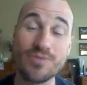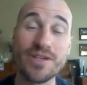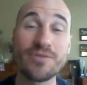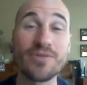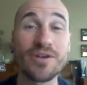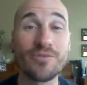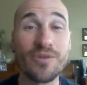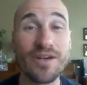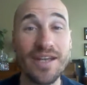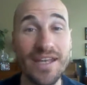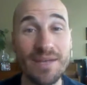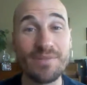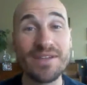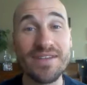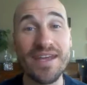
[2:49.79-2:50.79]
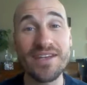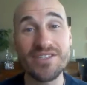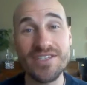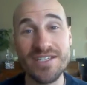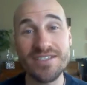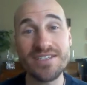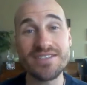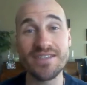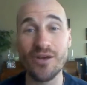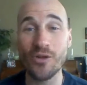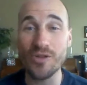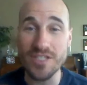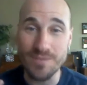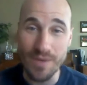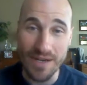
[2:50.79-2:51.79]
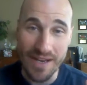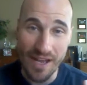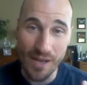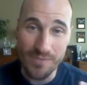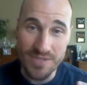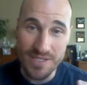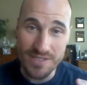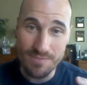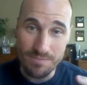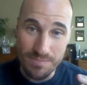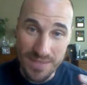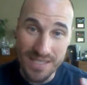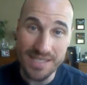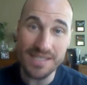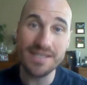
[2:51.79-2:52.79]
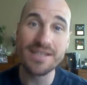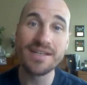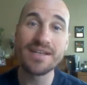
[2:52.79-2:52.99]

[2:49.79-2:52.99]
We're to imitate Jesus, and the Holy Spirit helps us be